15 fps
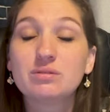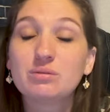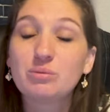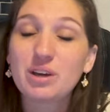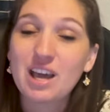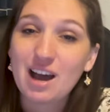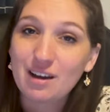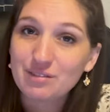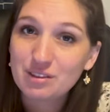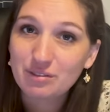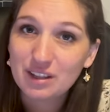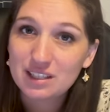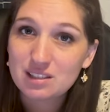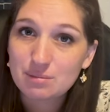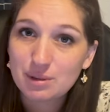we have the
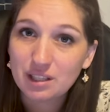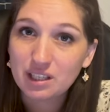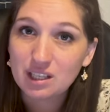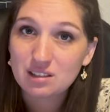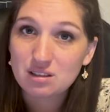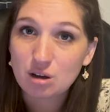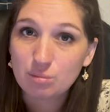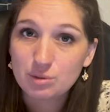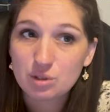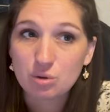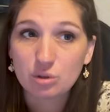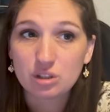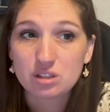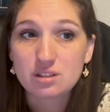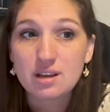flexibility as
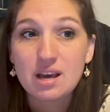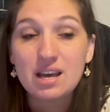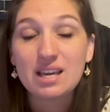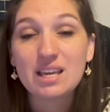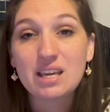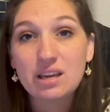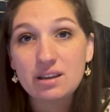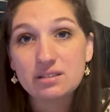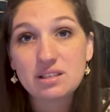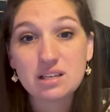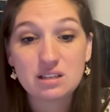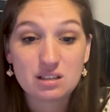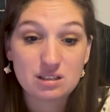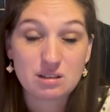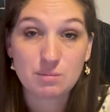homeschoolers, ease
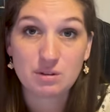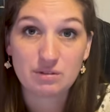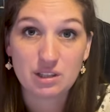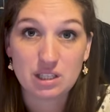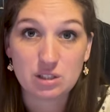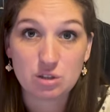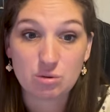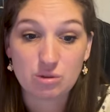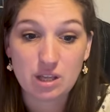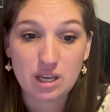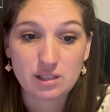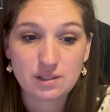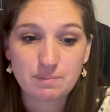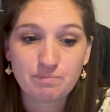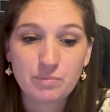into some of these new
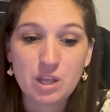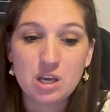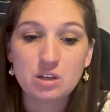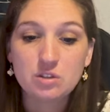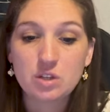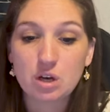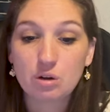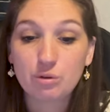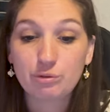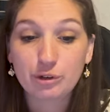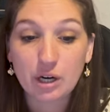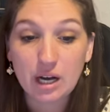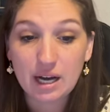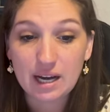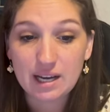things. So
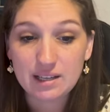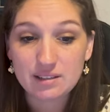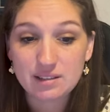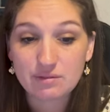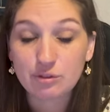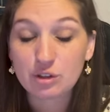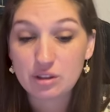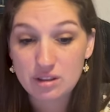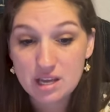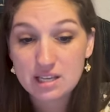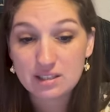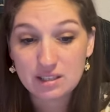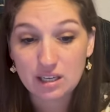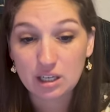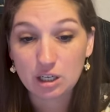for us, for
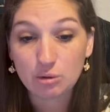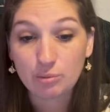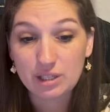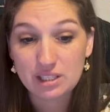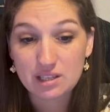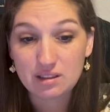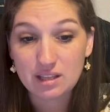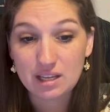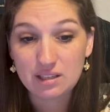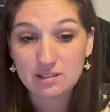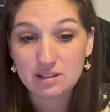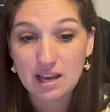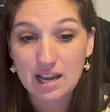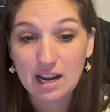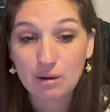this year, we did
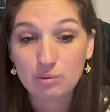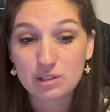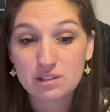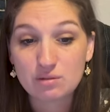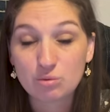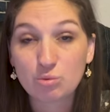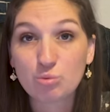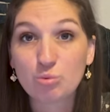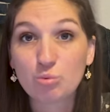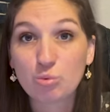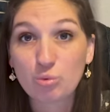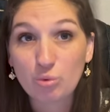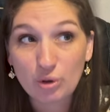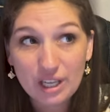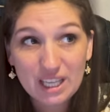this and I was
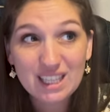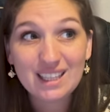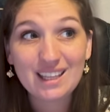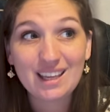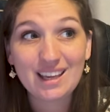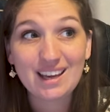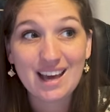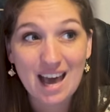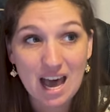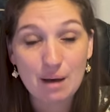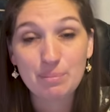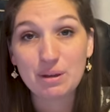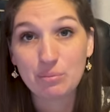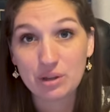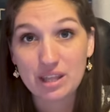really
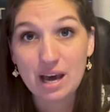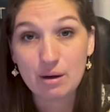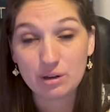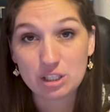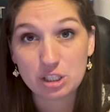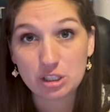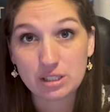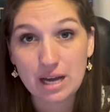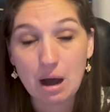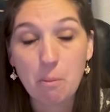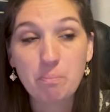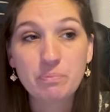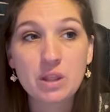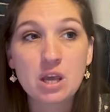happy with how it turned out.